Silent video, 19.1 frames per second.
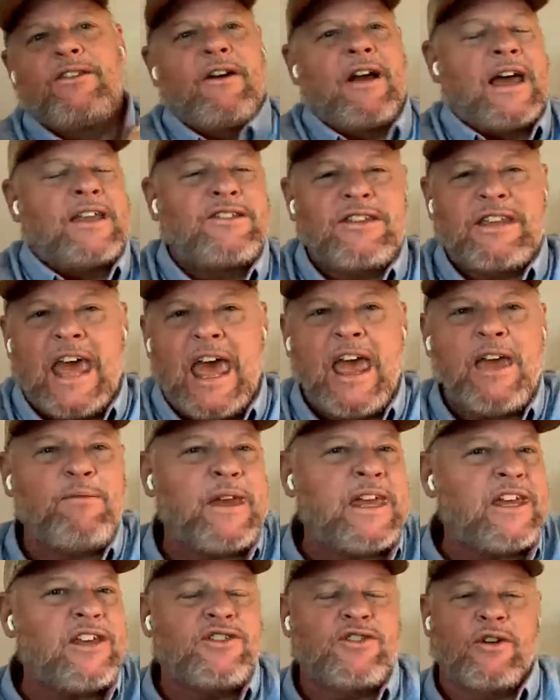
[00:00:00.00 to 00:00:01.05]
either had
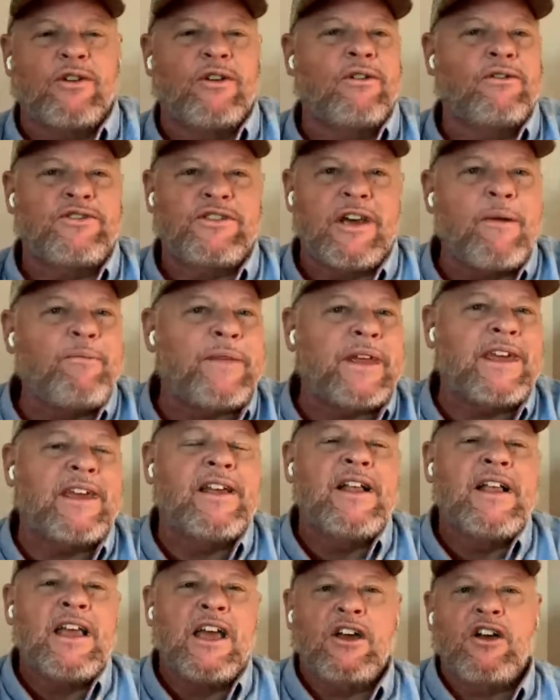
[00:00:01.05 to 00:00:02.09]
scabies or
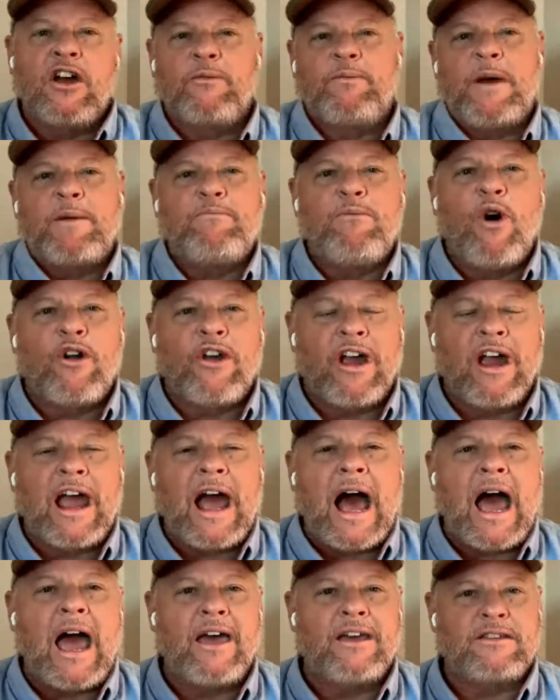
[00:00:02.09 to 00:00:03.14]
something. It could have been
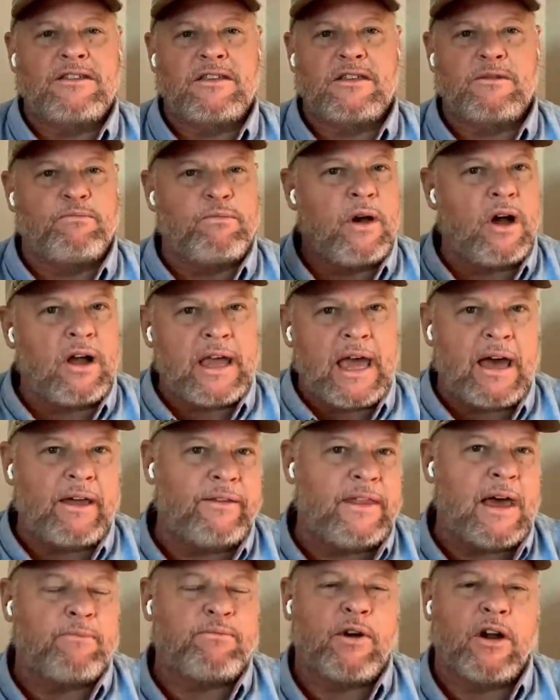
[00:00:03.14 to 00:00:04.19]
Moringai, this bug
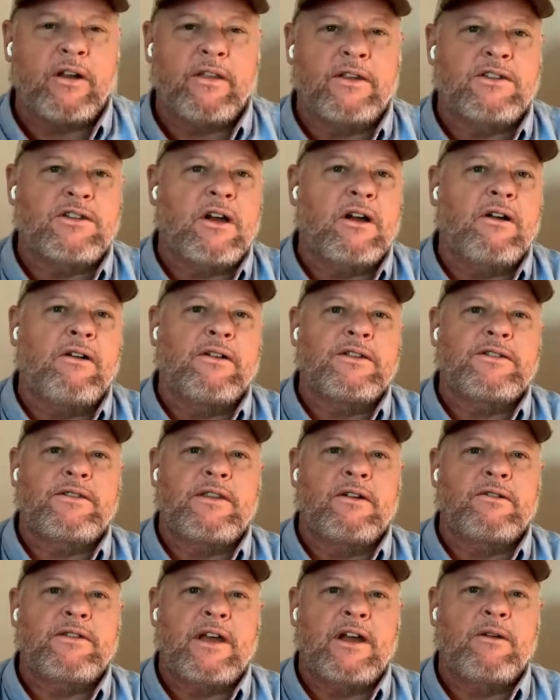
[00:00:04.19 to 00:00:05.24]
out in that part of the jungle. It's,
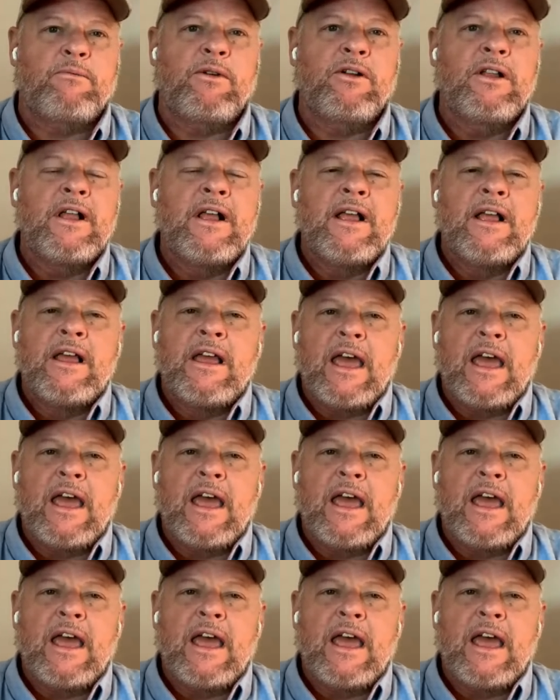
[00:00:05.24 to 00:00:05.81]
they're terrible.